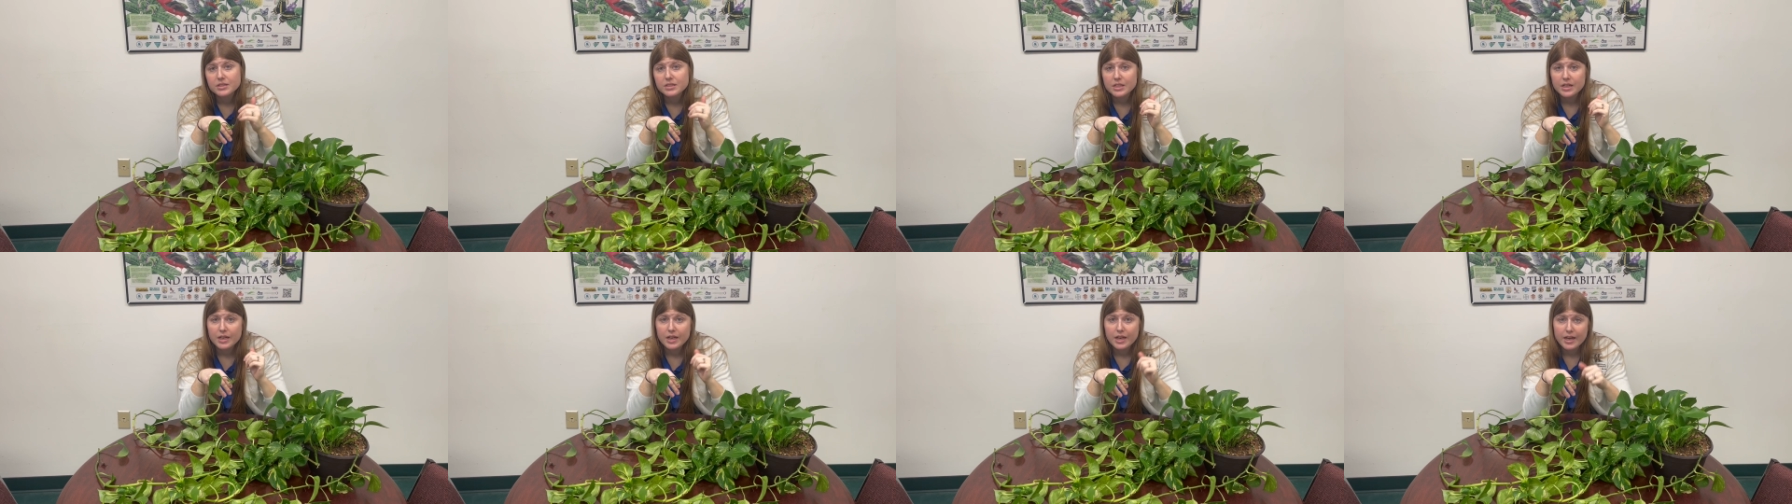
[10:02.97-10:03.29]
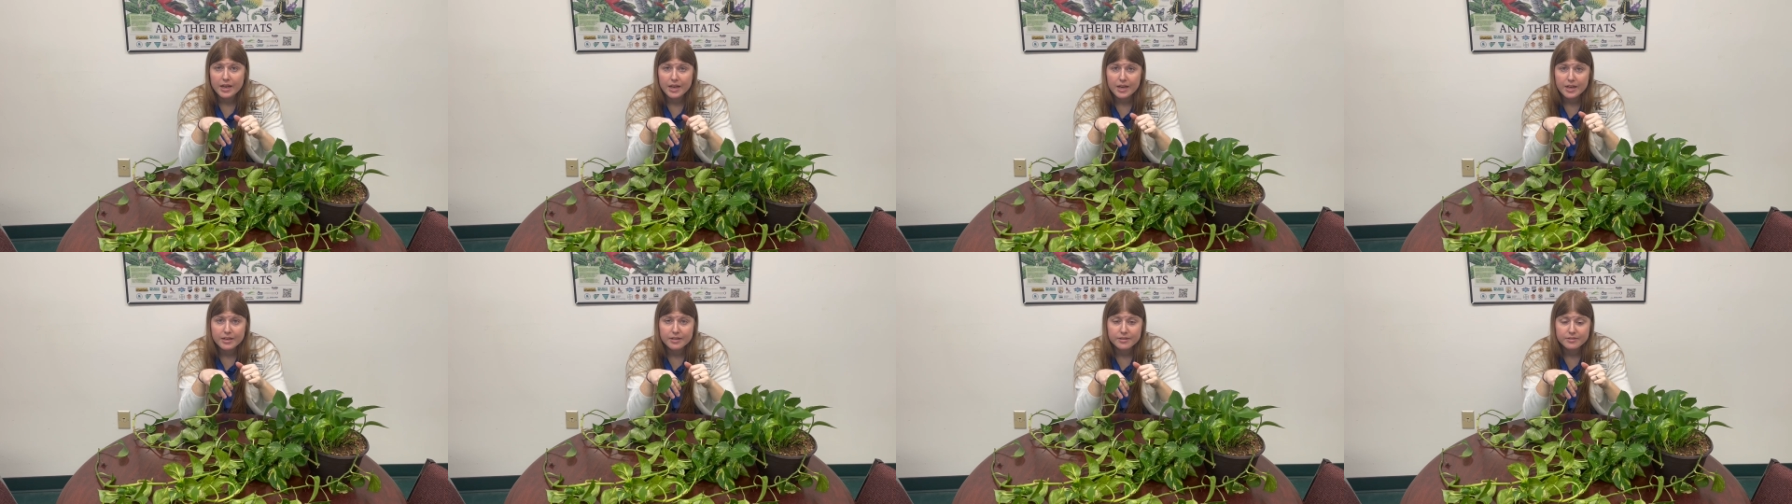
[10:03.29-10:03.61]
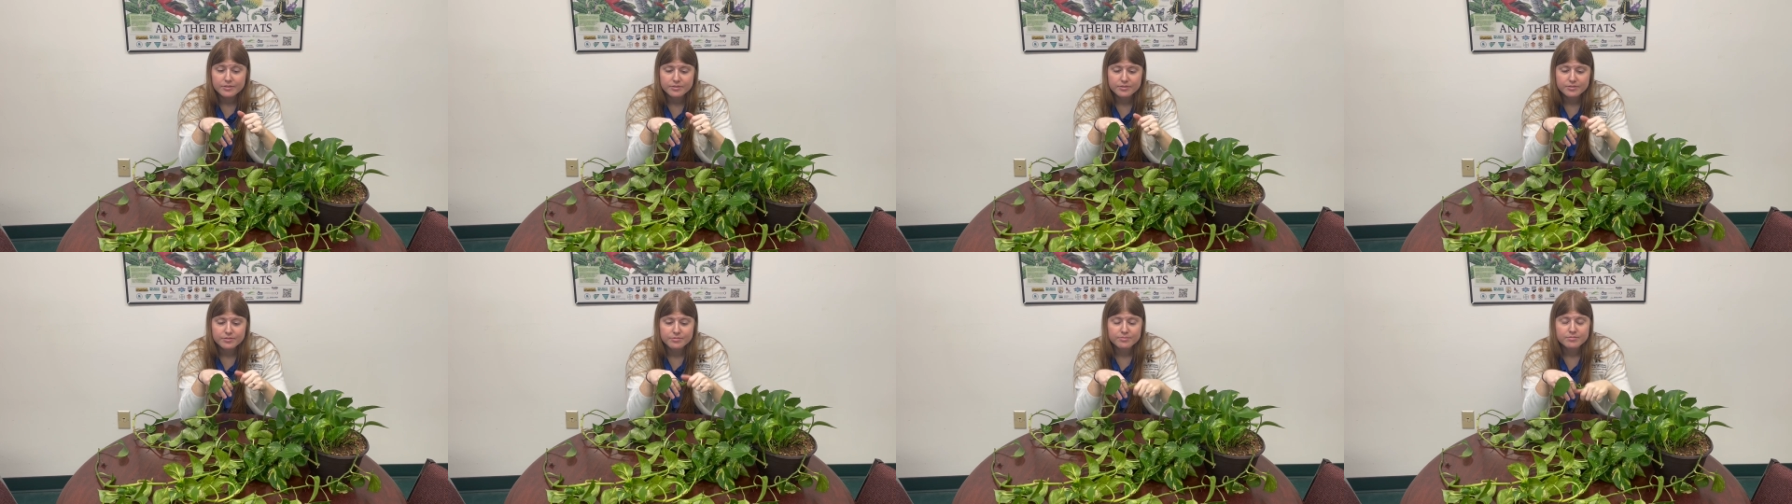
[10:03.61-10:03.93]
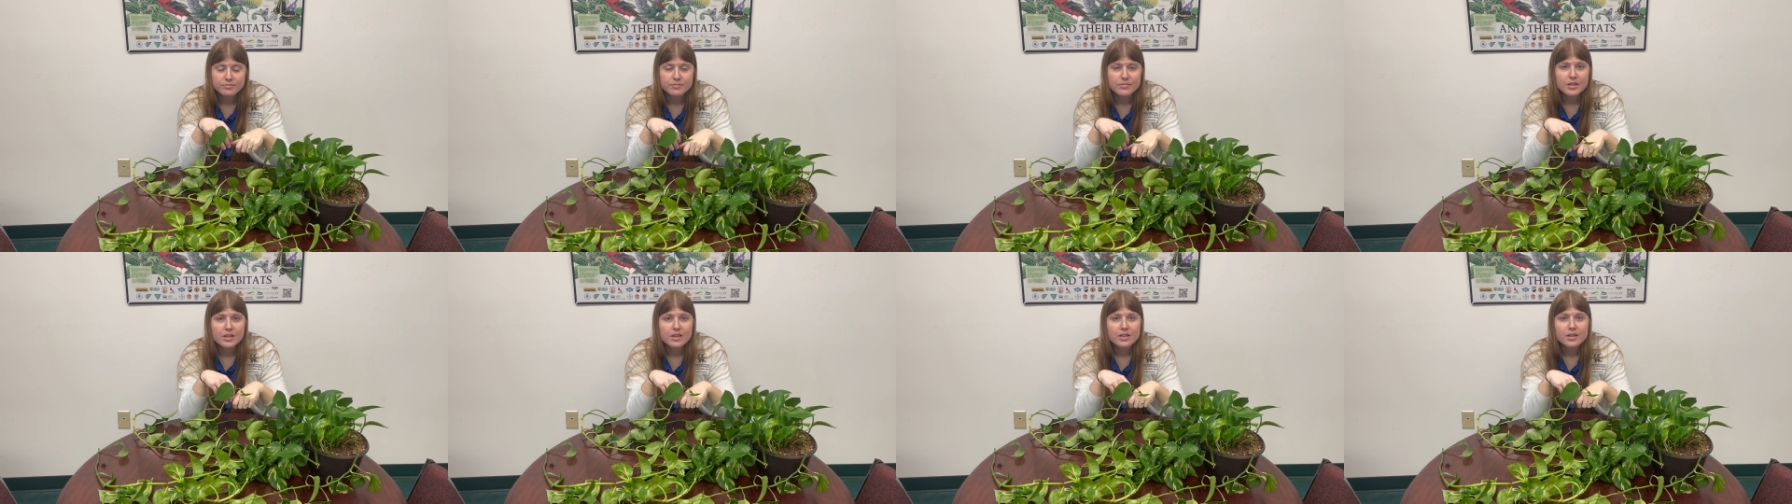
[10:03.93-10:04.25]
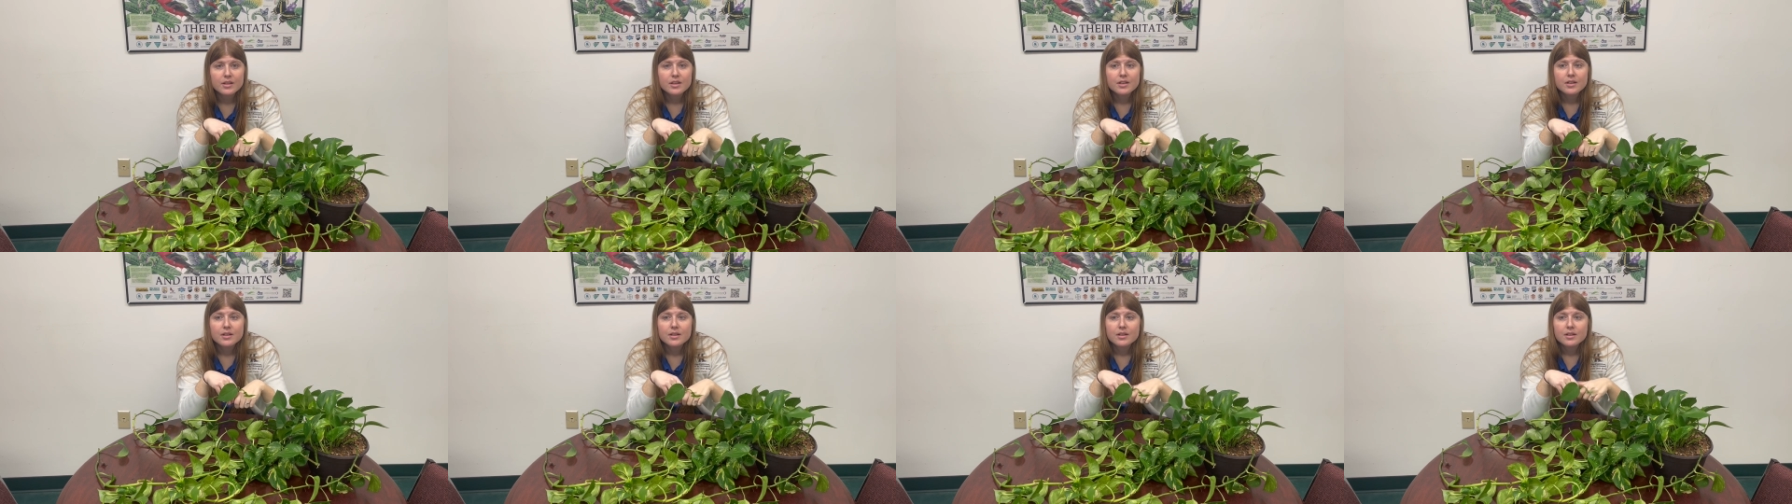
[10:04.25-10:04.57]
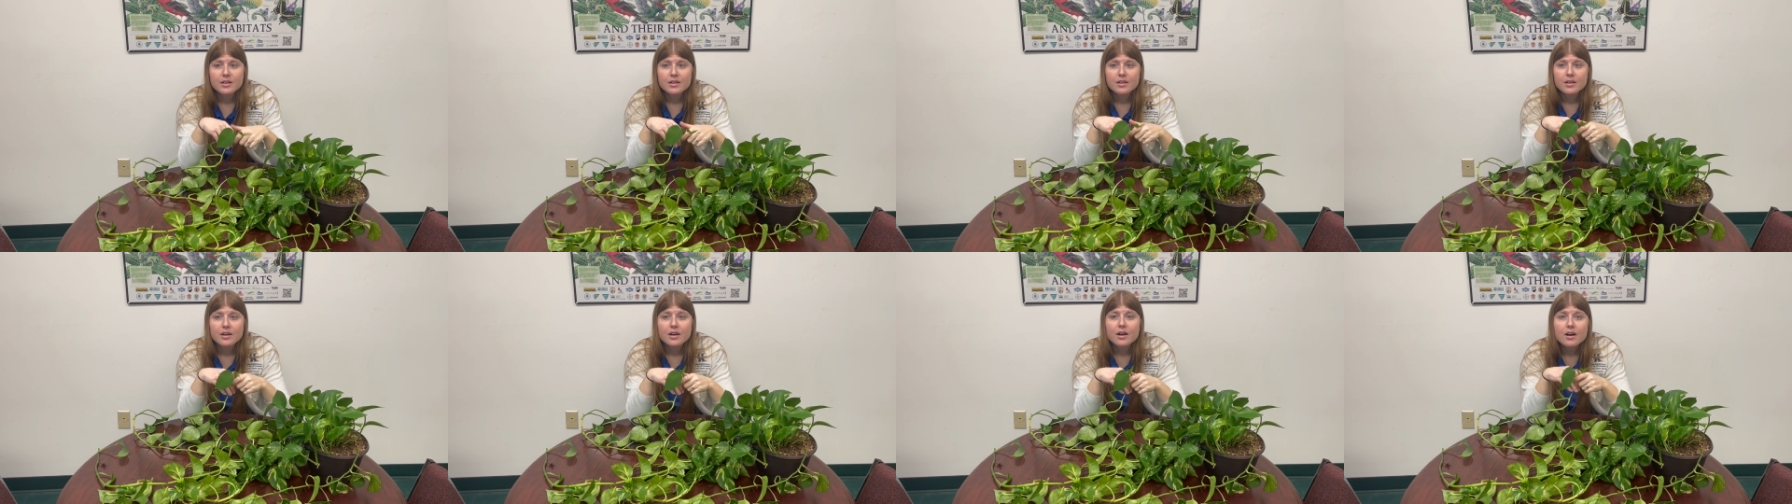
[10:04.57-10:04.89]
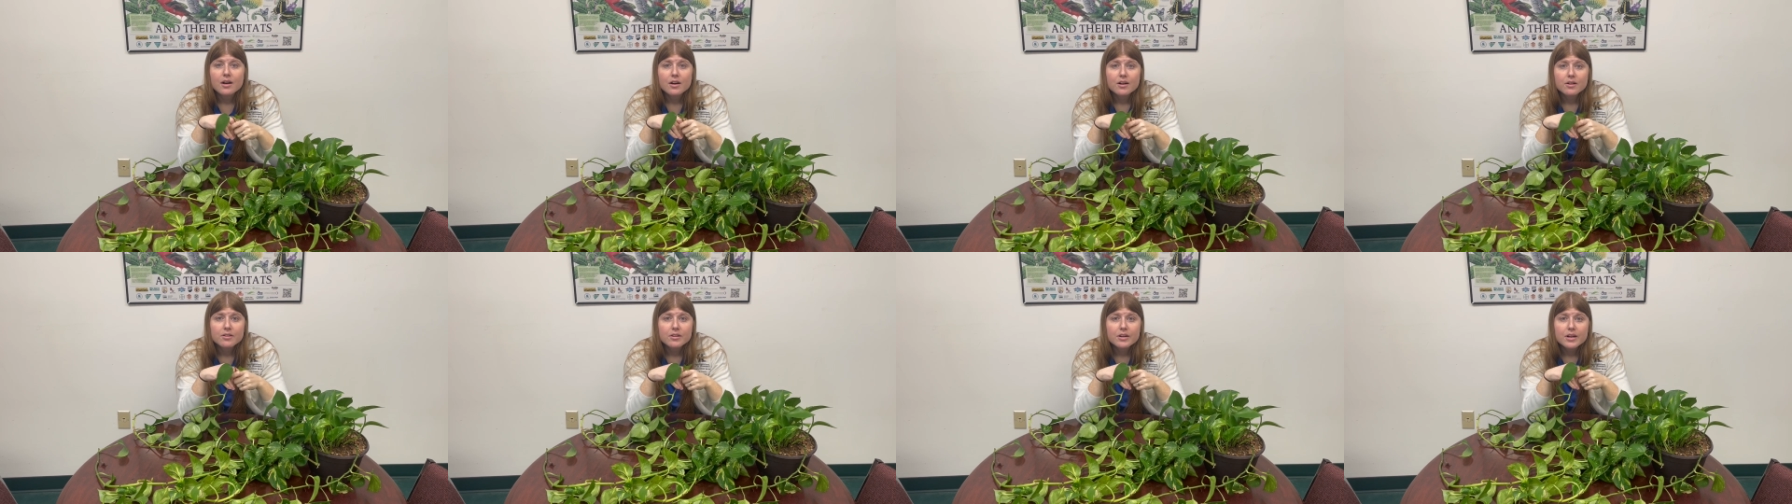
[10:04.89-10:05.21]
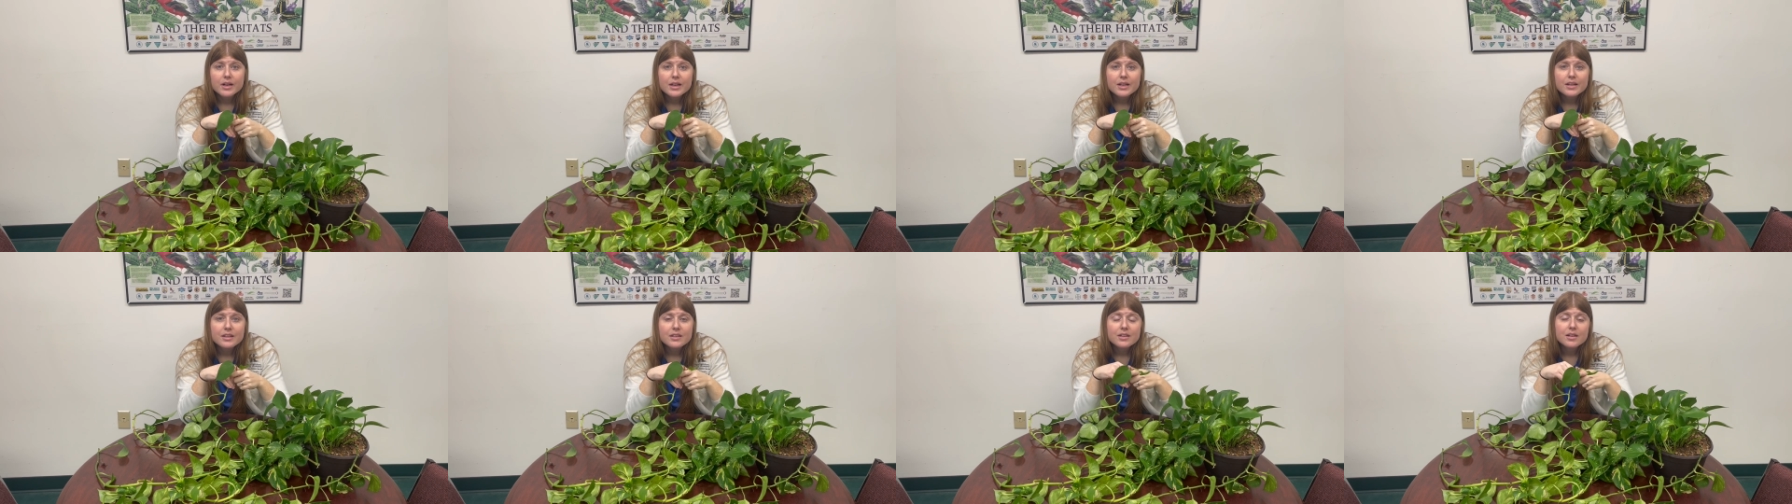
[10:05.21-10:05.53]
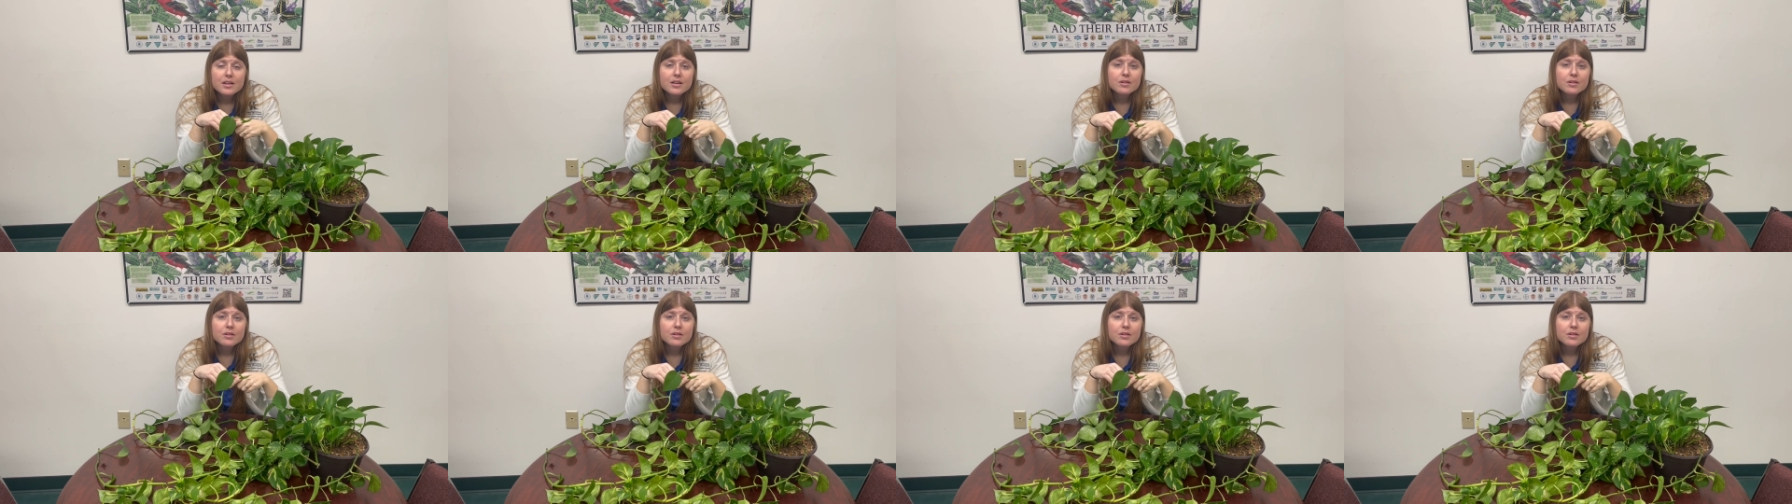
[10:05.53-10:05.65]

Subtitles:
to have. All right,